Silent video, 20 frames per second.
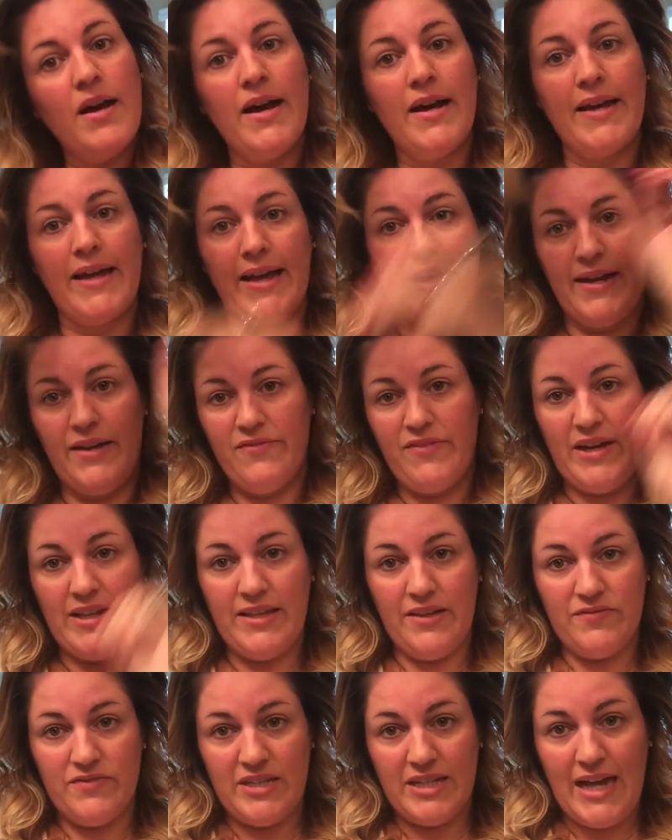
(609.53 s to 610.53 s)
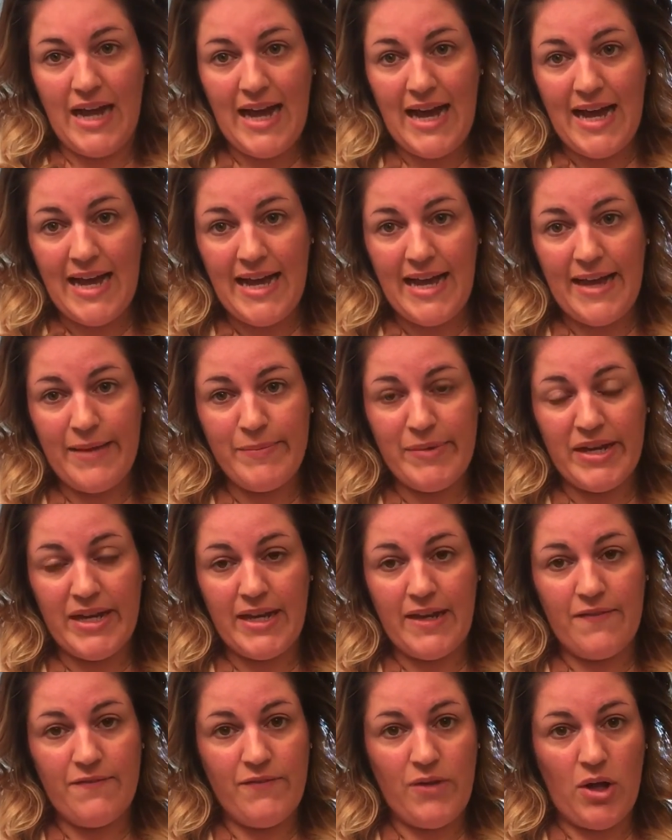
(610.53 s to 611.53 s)
Again, if I lift it high, I'm gonna
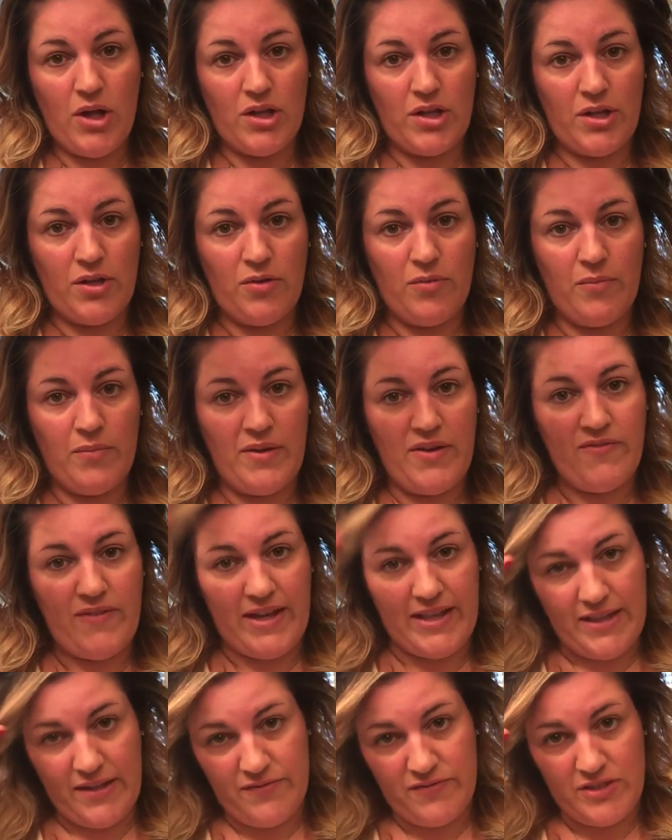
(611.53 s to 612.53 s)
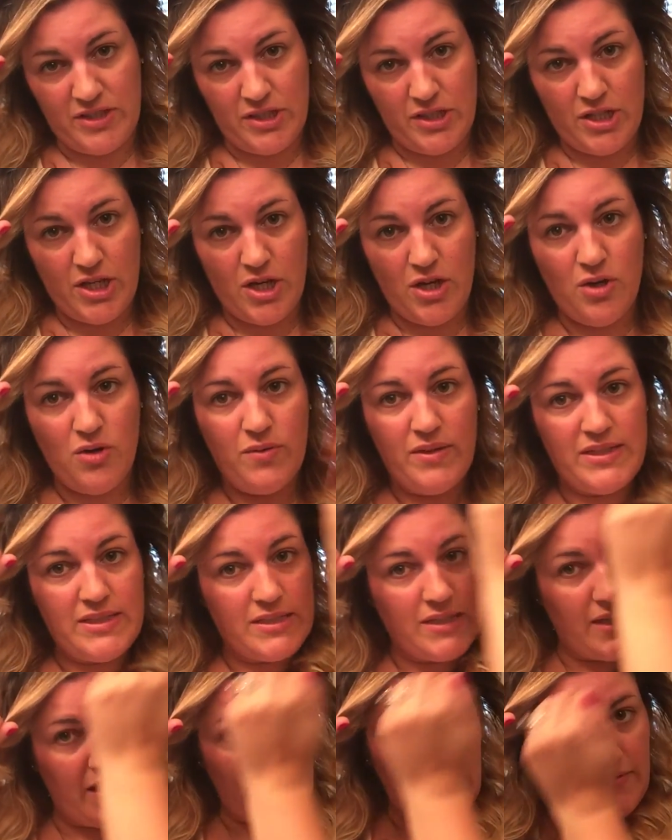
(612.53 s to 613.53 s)
get volume. If I lift it low, it's
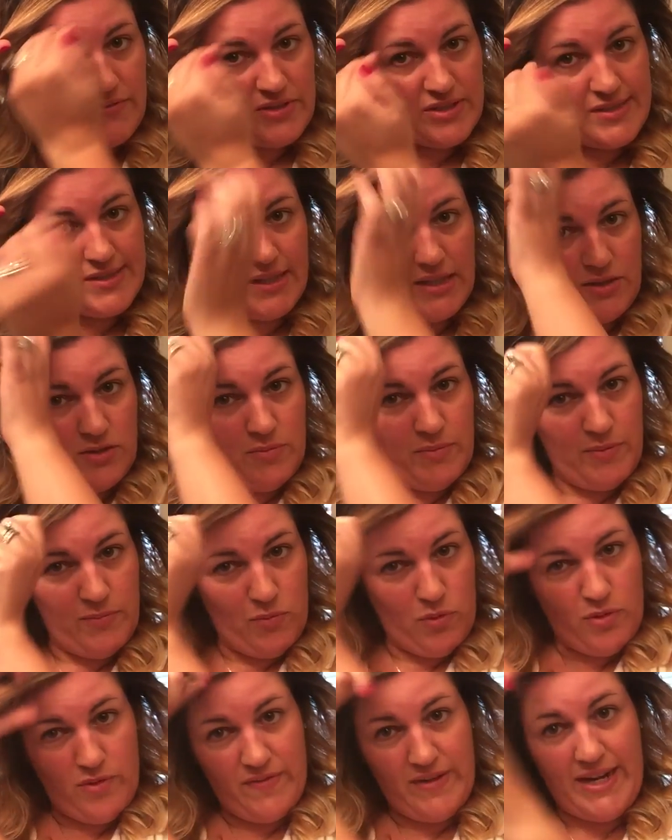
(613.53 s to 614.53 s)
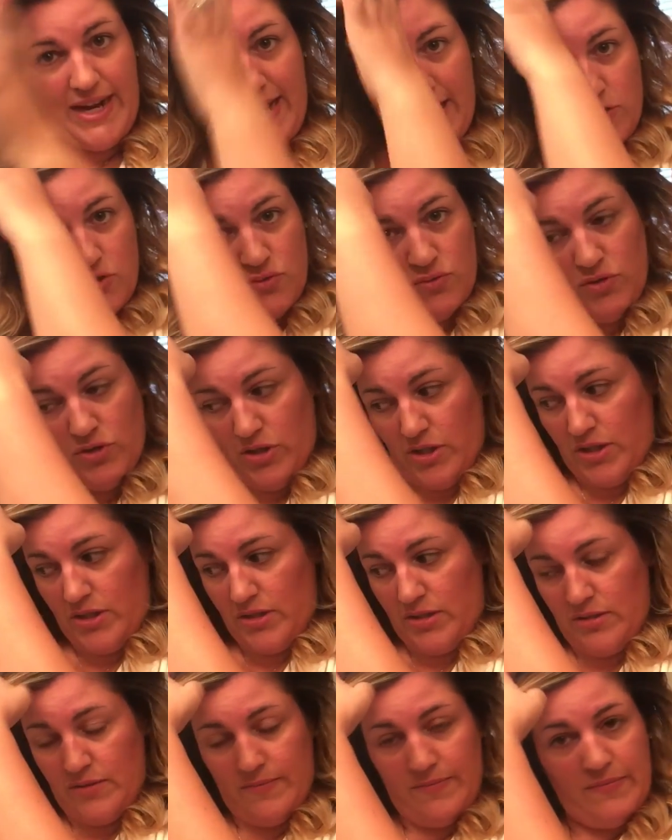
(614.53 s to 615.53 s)
gonna give us a little bit more of a natural look.
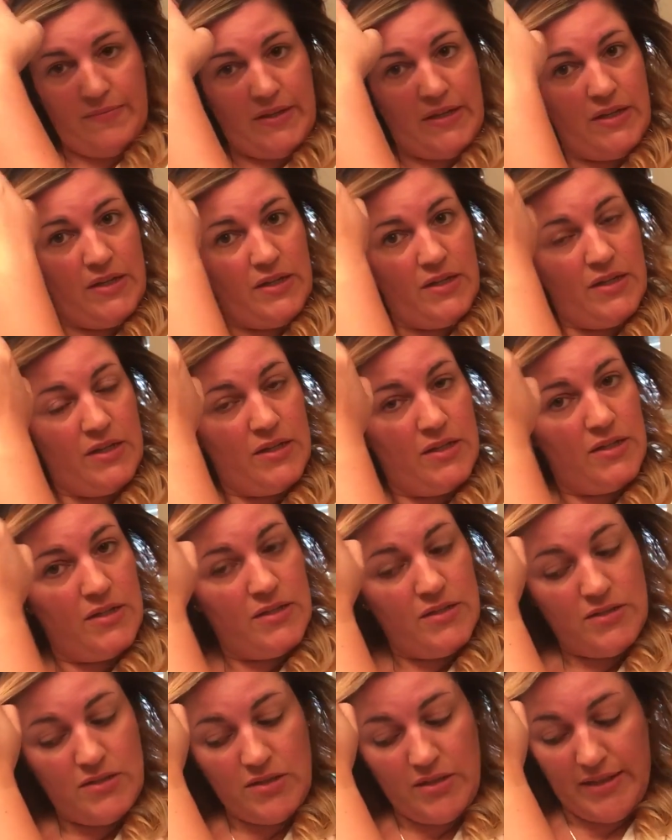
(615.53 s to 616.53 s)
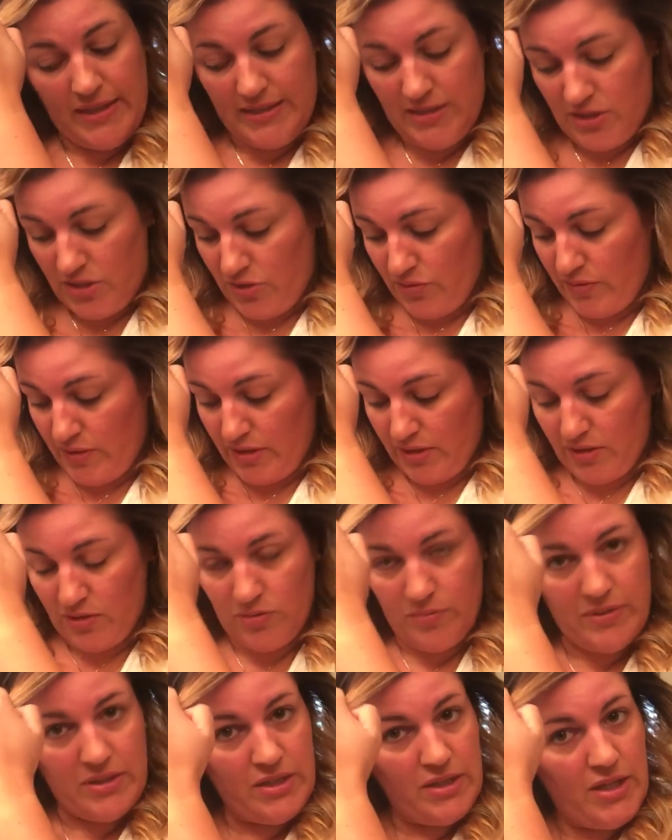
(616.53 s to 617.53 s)
So let's do it a
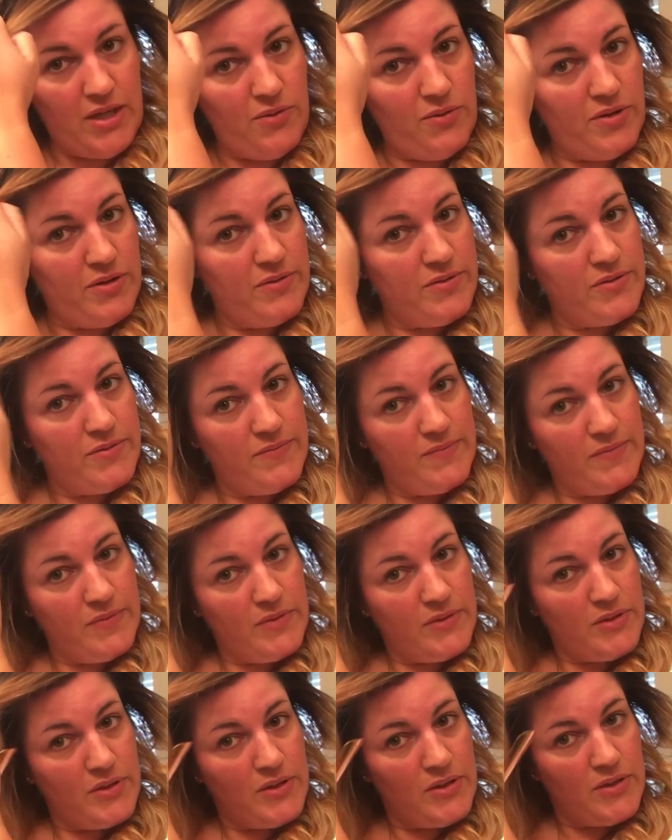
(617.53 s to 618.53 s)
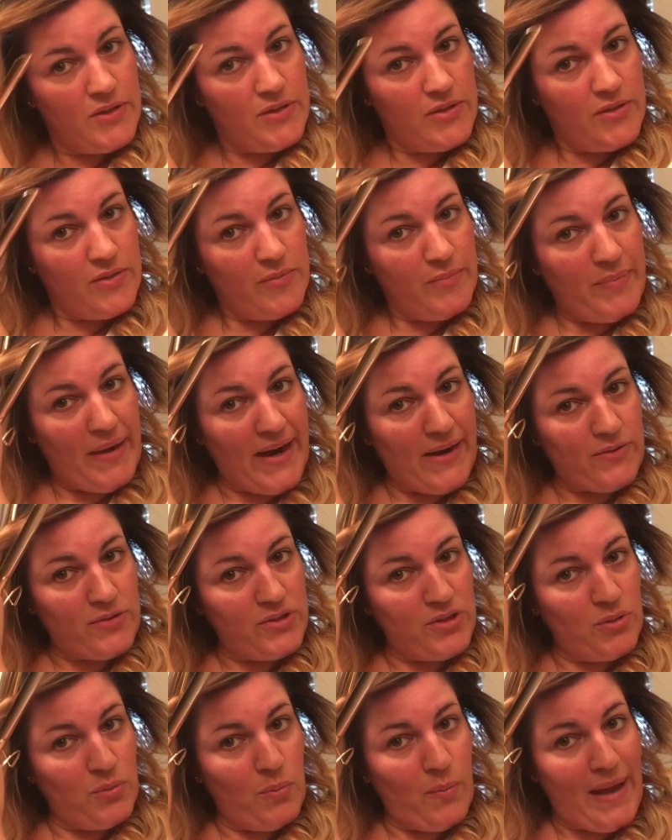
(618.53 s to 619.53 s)
little bit lower.
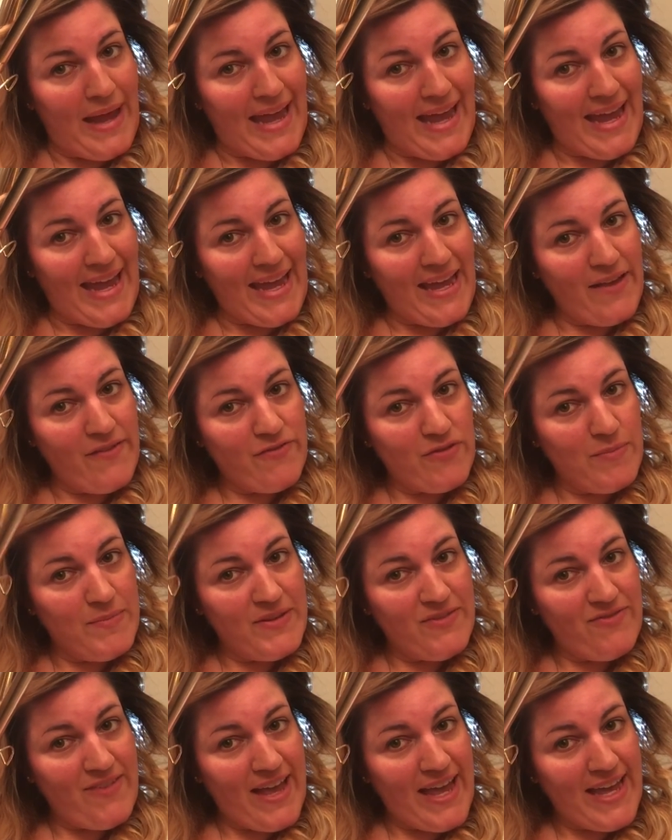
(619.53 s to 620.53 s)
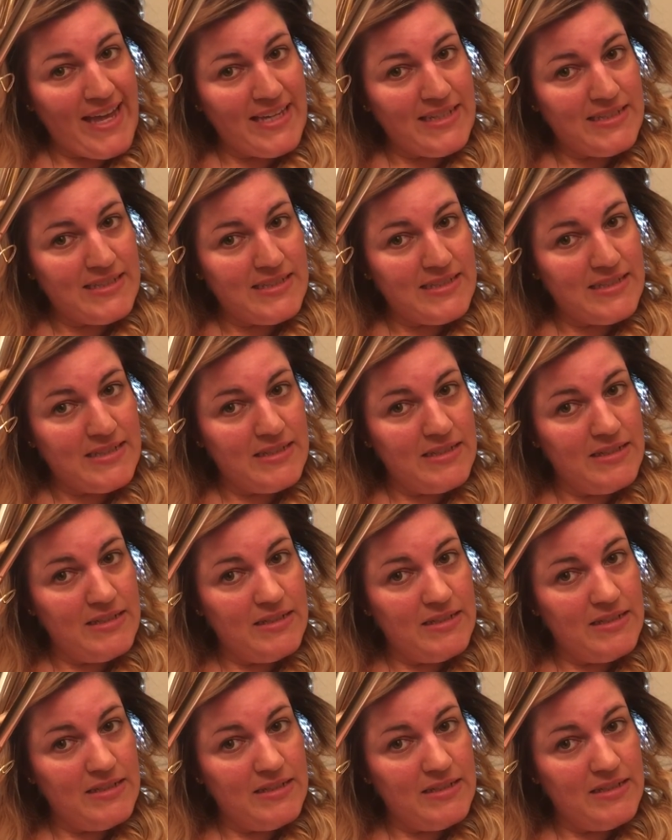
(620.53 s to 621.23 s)
Barrel away from the face.